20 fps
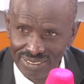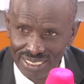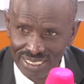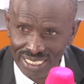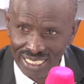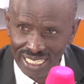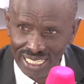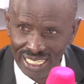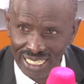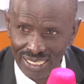
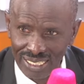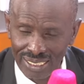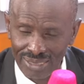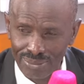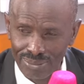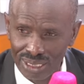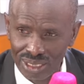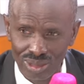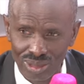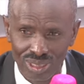Uh,
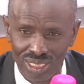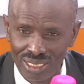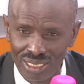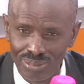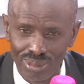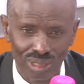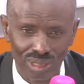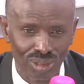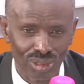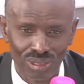but you see,
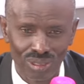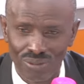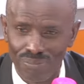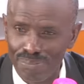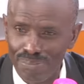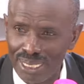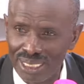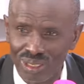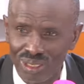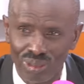because of
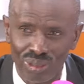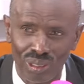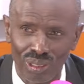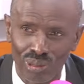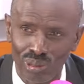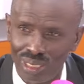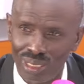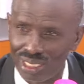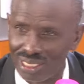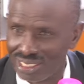personal
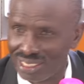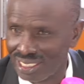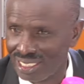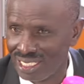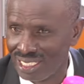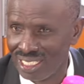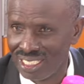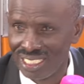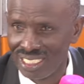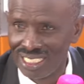wars
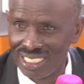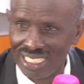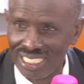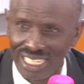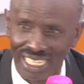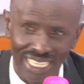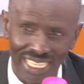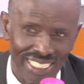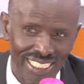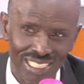
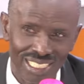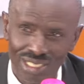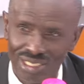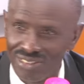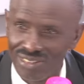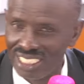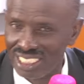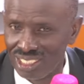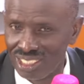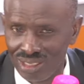uh, at the
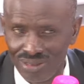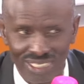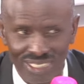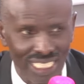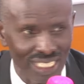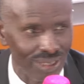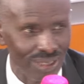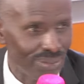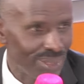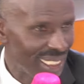University of
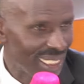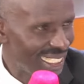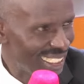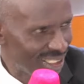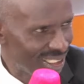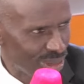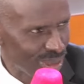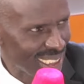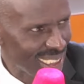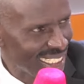Nairobi,
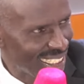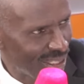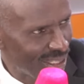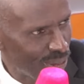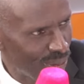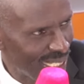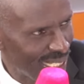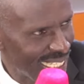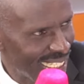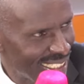as
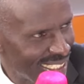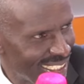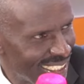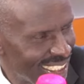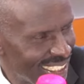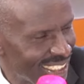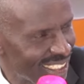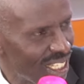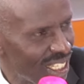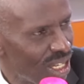where is
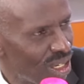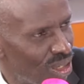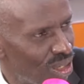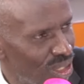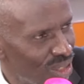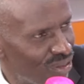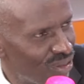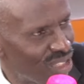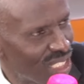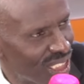this
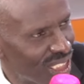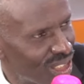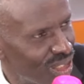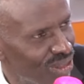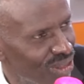conflict of